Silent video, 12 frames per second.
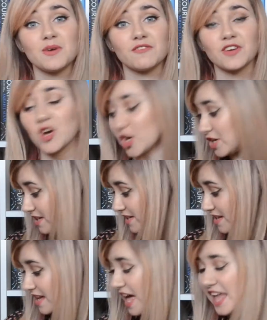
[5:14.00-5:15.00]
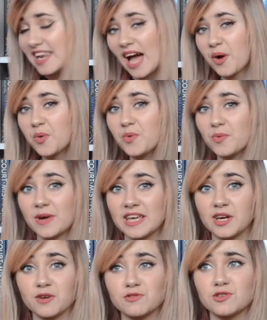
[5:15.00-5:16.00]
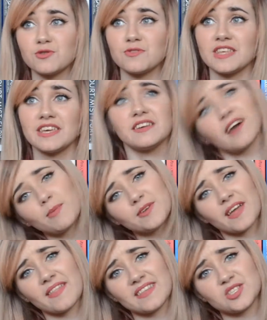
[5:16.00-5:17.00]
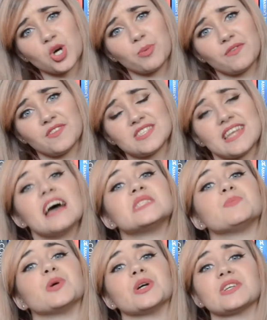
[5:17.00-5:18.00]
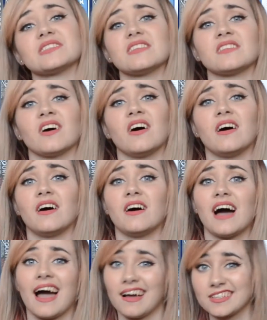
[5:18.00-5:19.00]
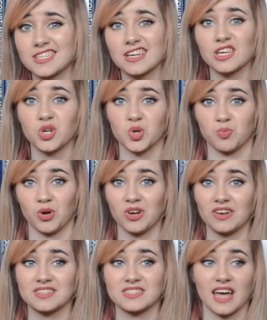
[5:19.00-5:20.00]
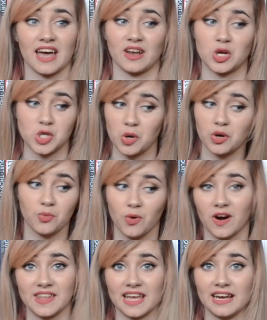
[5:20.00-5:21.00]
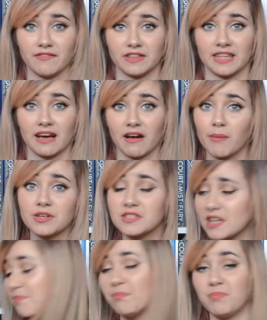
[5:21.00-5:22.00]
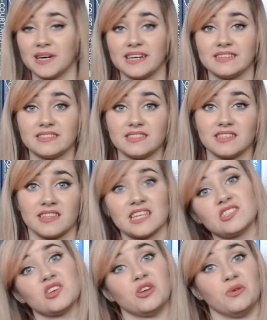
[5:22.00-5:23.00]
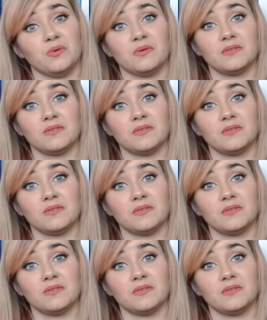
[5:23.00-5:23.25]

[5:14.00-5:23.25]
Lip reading: Moving on. Now we go to the cupboard at the top of the stairs books that are actually good books, and I don't know why they live in that cupboard, but they do.